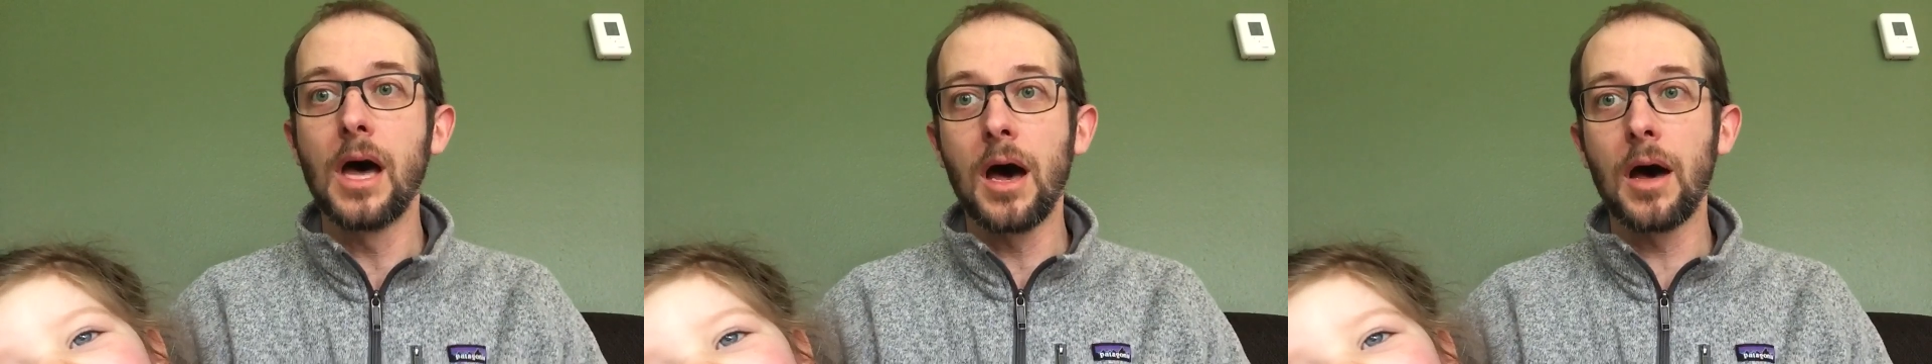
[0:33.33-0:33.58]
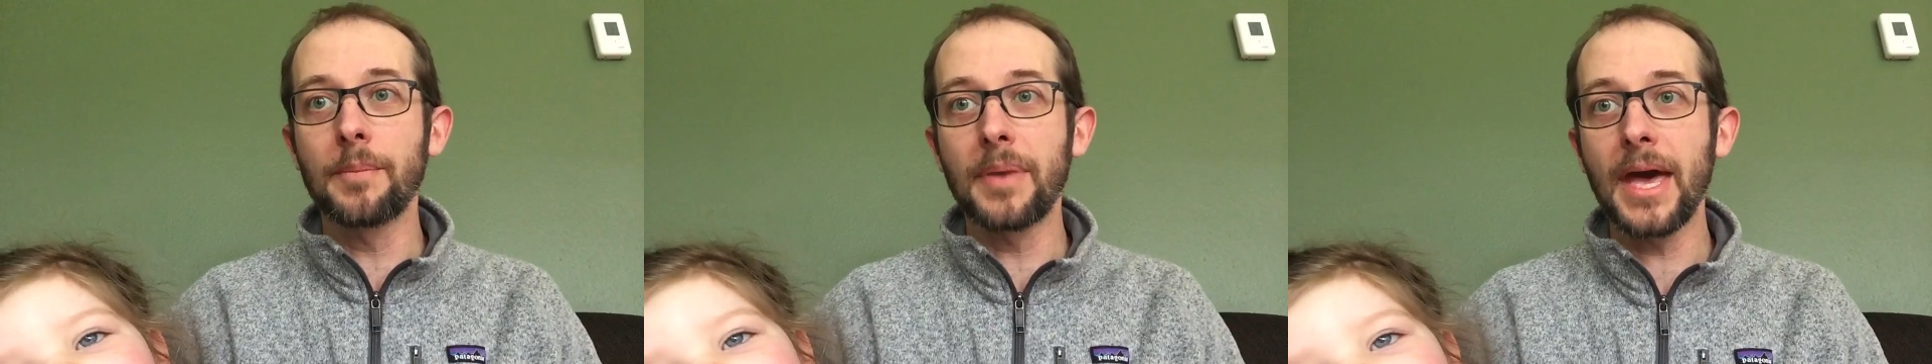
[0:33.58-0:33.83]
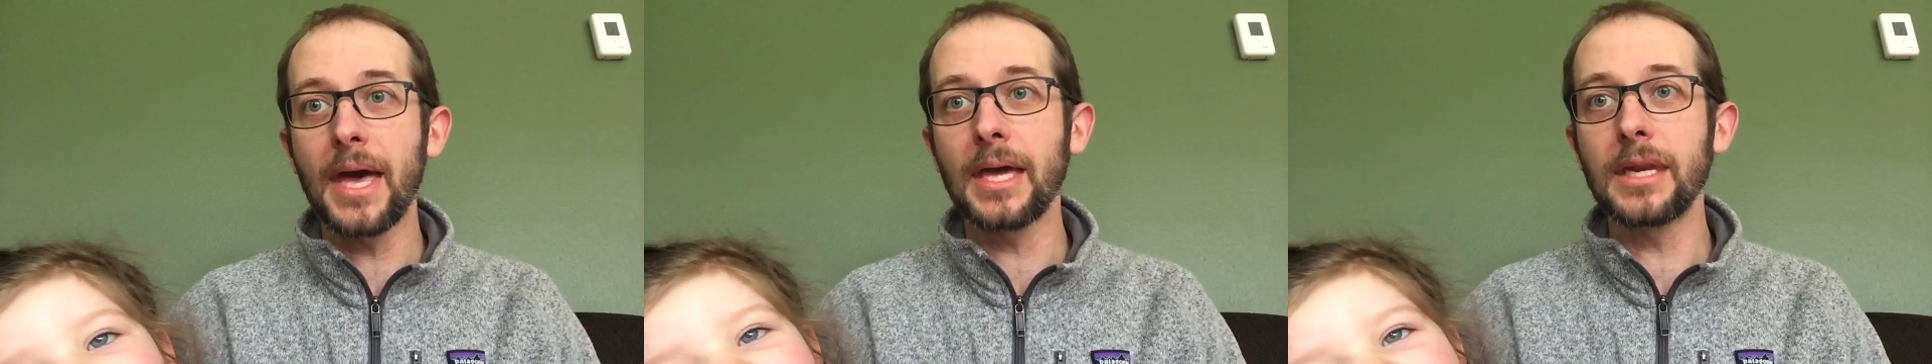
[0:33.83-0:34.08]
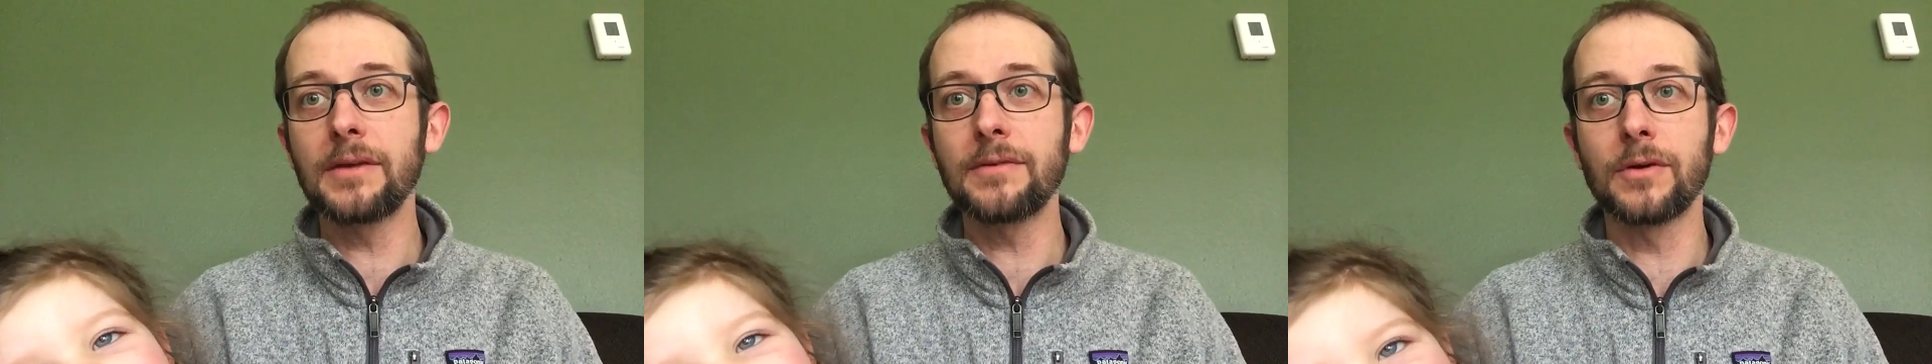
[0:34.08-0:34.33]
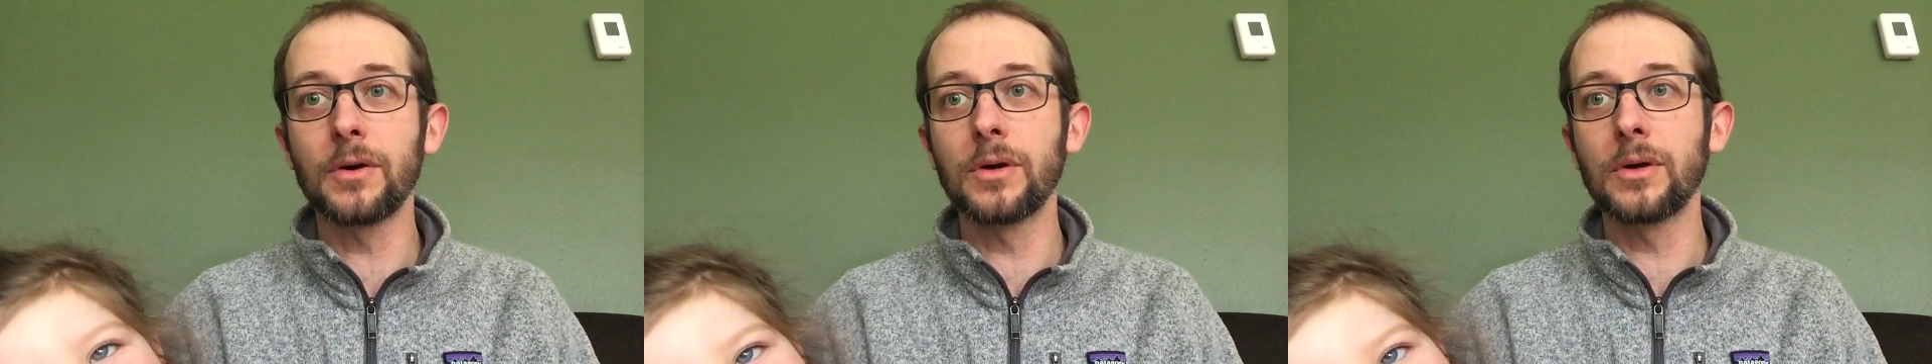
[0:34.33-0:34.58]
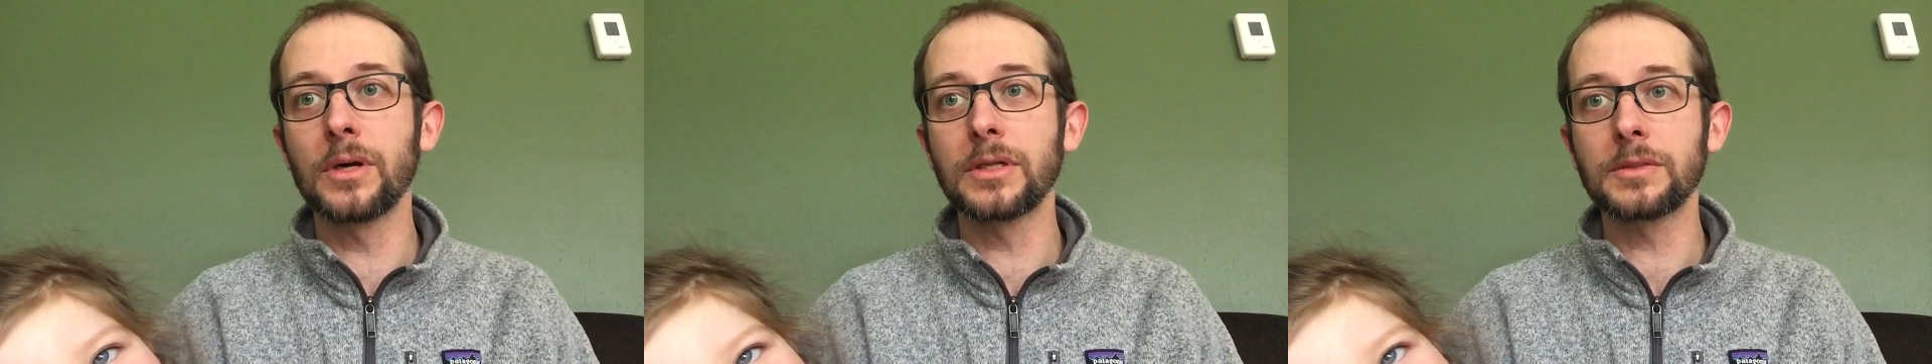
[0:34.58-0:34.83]
A penny
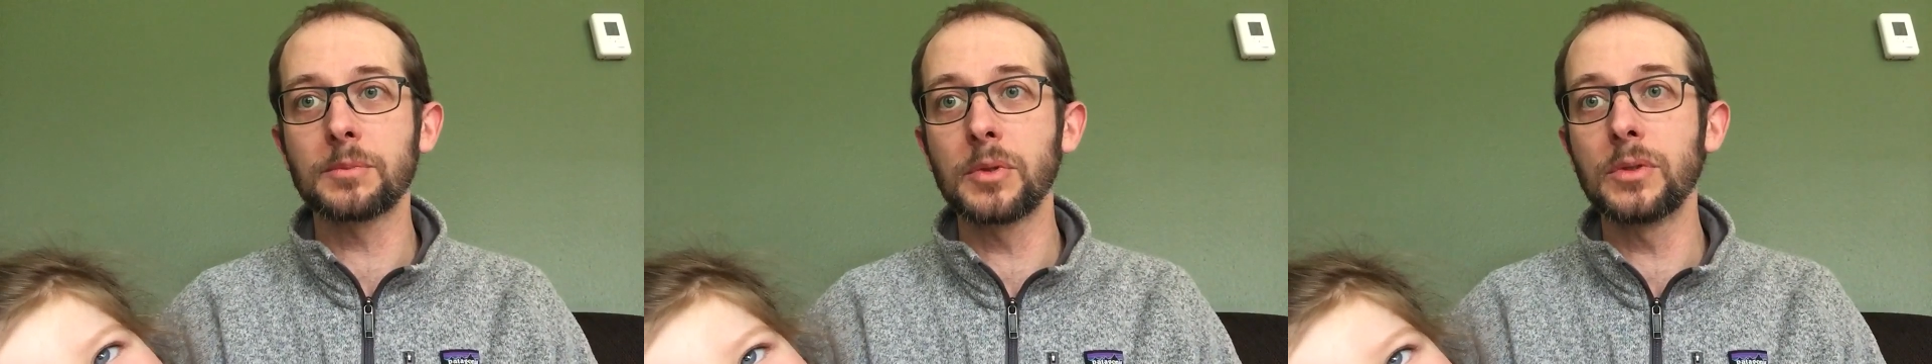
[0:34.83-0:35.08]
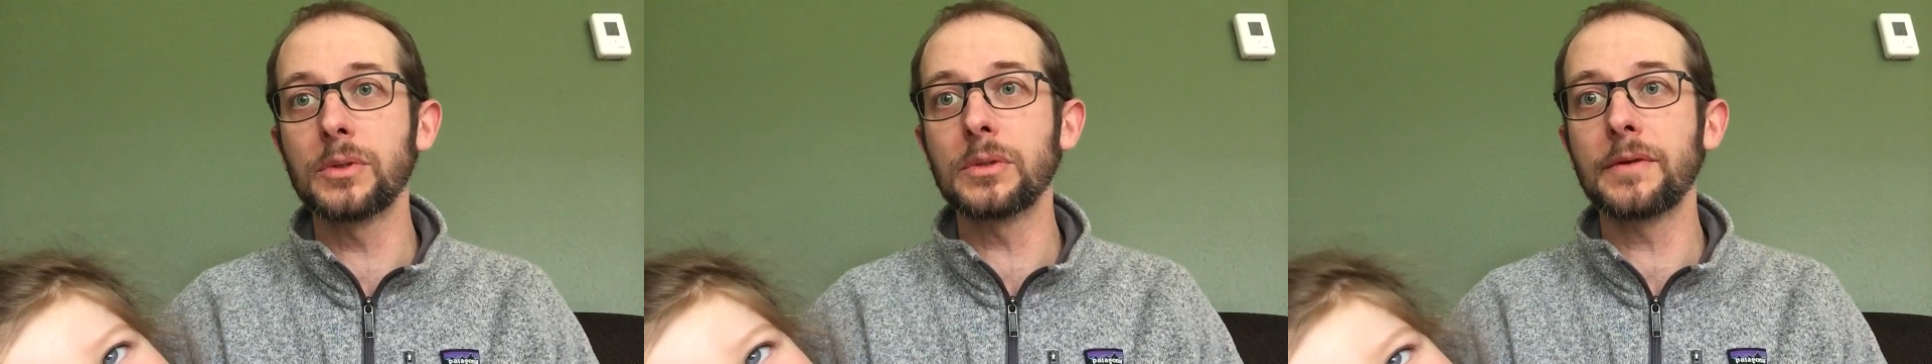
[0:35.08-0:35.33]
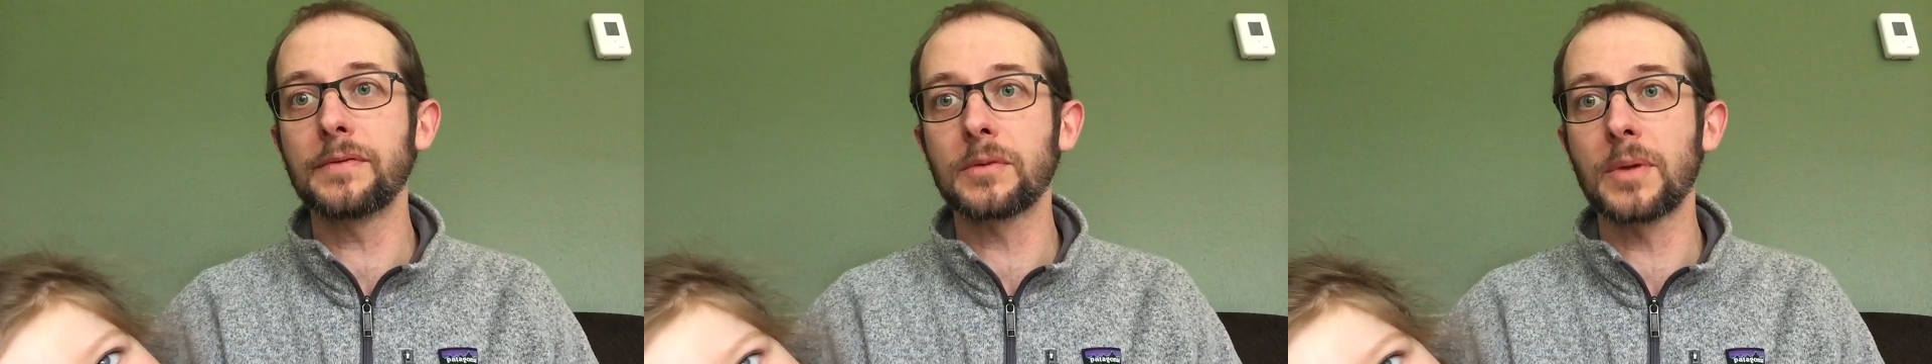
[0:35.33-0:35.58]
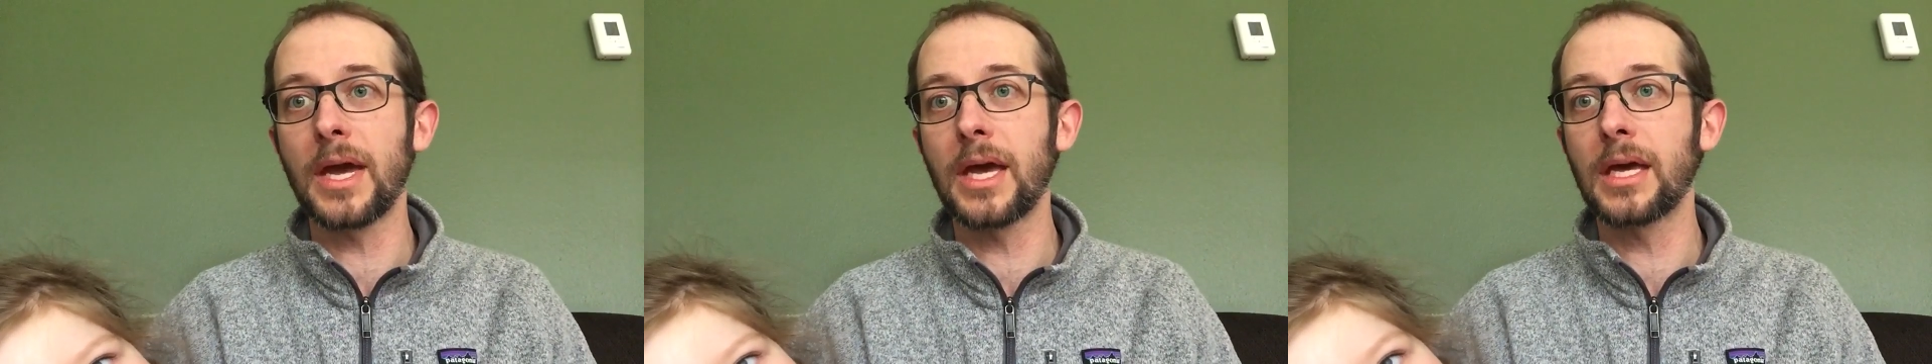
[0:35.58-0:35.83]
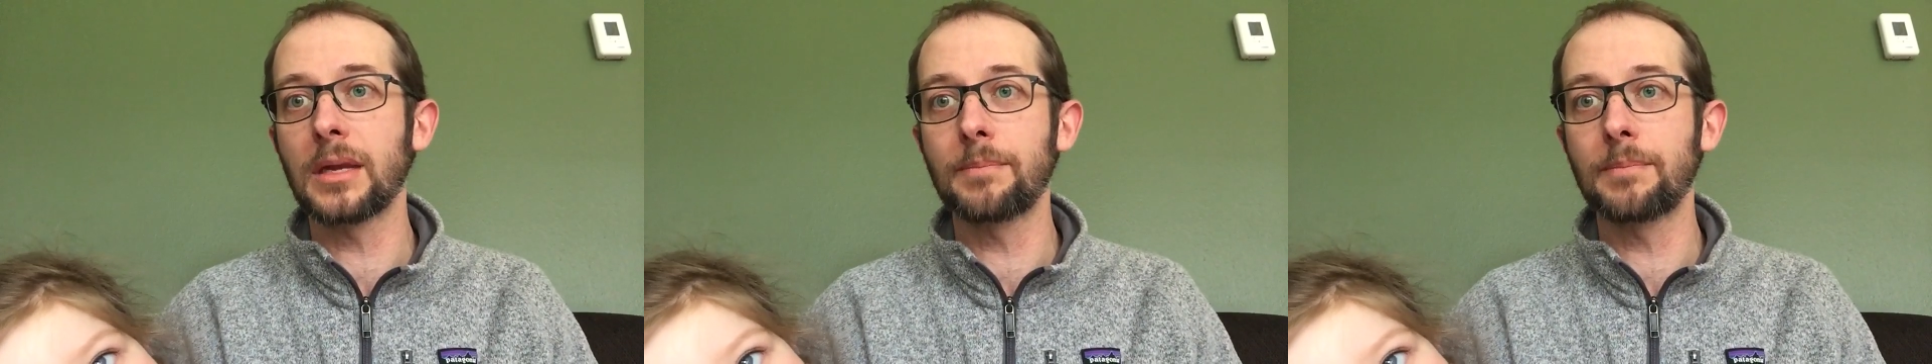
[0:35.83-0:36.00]
for a spool of thread,